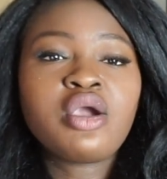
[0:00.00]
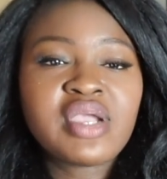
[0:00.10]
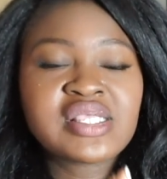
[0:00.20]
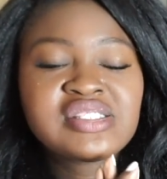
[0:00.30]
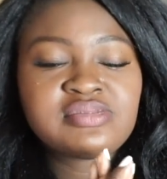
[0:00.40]

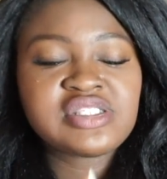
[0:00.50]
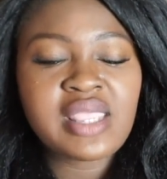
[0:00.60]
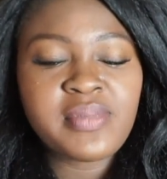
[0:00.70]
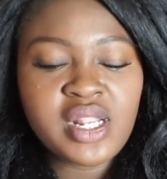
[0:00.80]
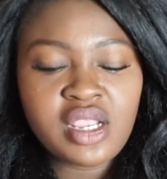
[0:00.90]
earrings some
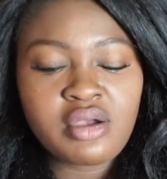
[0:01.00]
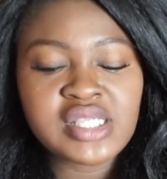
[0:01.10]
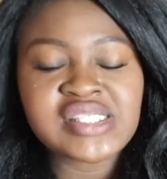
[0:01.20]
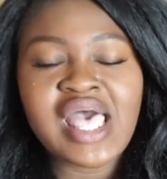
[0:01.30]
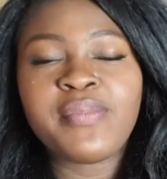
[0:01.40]
statement
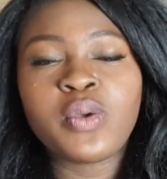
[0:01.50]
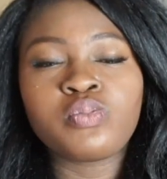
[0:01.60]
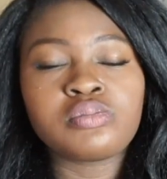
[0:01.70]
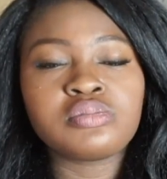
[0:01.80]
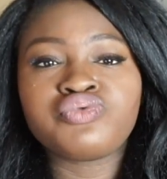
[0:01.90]
earrings i've
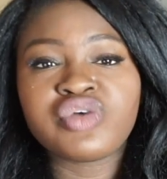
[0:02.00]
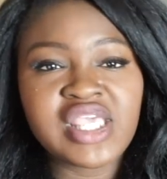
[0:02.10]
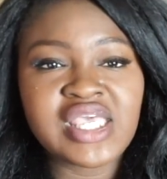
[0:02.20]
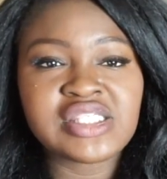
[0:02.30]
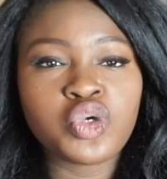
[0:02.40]
been
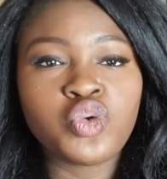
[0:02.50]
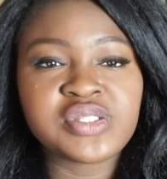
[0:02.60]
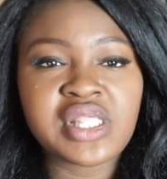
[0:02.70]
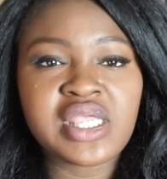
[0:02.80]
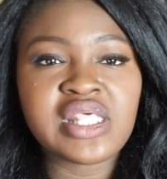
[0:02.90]
really into
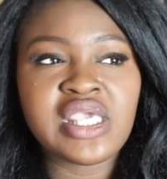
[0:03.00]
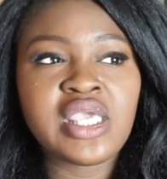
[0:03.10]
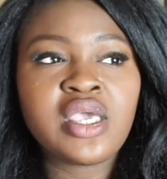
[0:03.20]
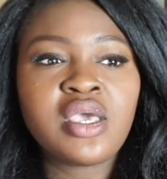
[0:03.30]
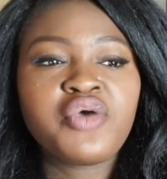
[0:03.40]
hoops
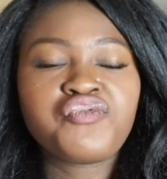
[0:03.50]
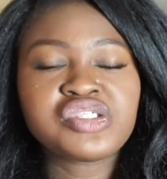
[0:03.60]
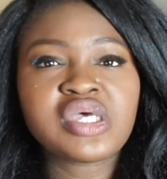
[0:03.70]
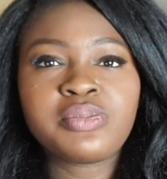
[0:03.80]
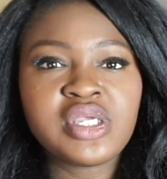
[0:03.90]
lately
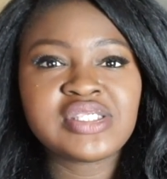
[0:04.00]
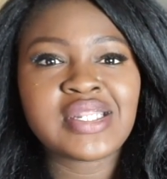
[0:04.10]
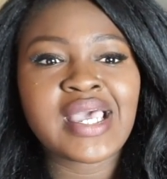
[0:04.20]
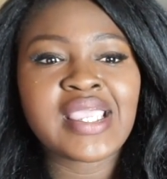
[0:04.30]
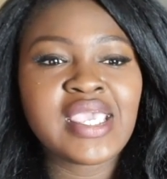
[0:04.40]
for some
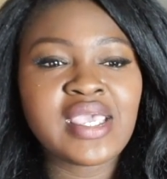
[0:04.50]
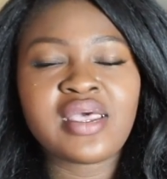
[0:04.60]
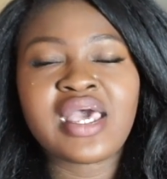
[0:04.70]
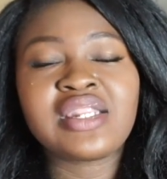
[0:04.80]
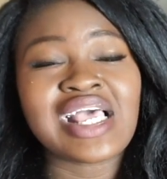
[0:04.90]
reason, I
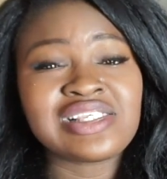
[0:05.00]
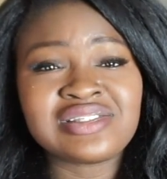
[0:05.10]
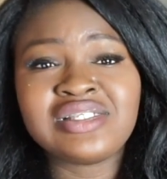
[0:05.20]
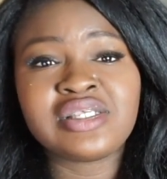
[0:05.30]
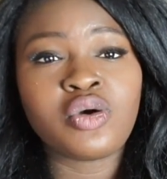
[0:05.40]
can't. I, I
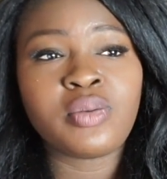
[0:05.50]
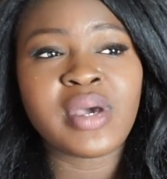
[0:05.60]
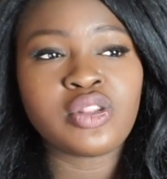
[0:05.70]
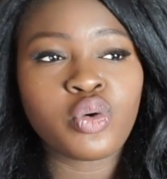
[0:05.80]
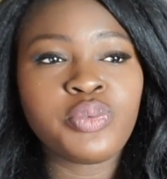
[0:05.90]
just need to go to
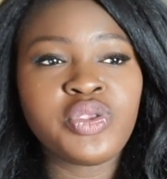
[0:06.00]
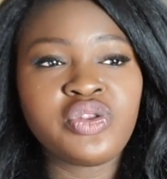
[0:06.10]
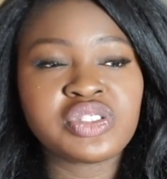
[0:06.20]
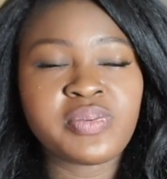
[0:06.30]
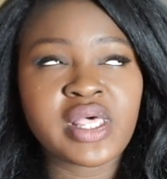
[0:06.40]
my local
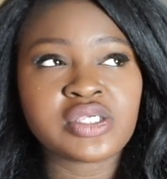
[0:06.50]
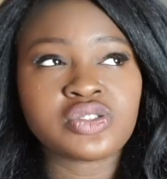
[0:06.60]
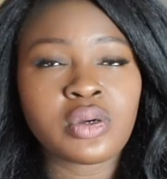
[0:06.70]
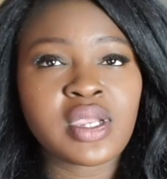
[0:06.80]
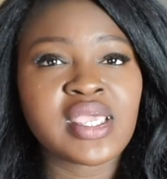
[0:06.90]
beauty supply
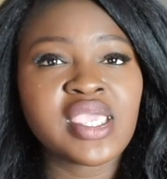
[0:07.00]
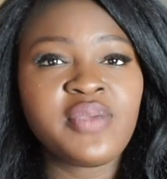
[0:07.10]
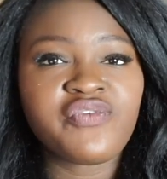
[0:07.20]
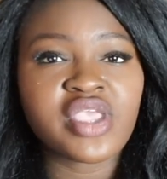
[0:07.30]
store, and I keep